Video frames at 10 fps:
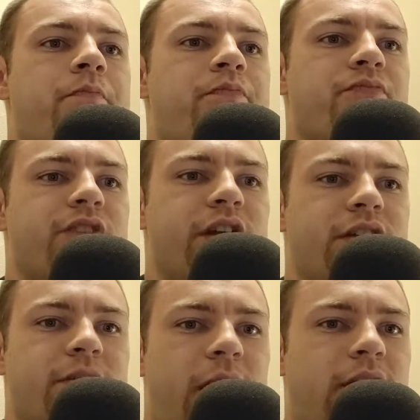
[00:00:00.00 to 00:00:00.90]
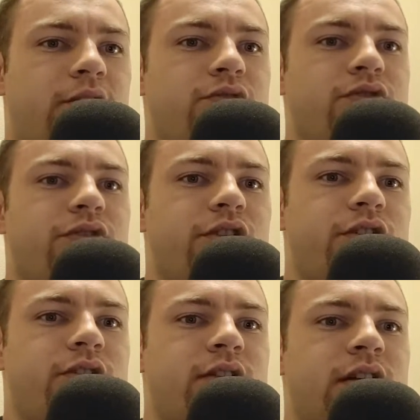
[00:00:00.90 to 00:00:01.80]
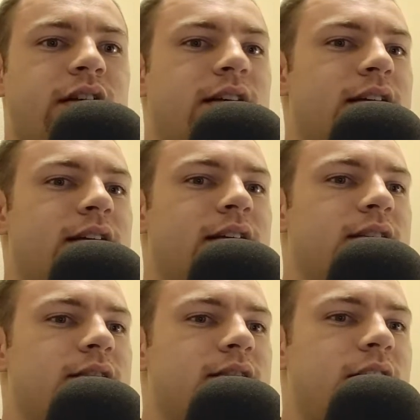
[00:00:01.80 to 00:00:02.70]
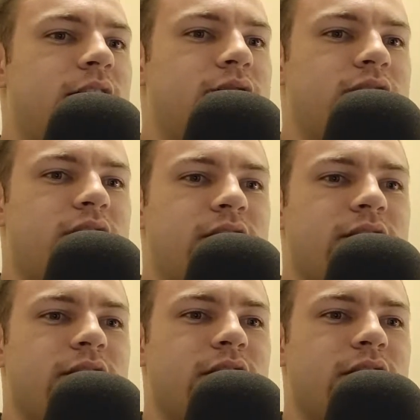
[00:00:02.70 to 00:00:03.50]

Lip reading: Yeah, the macaroons are good. I was saying that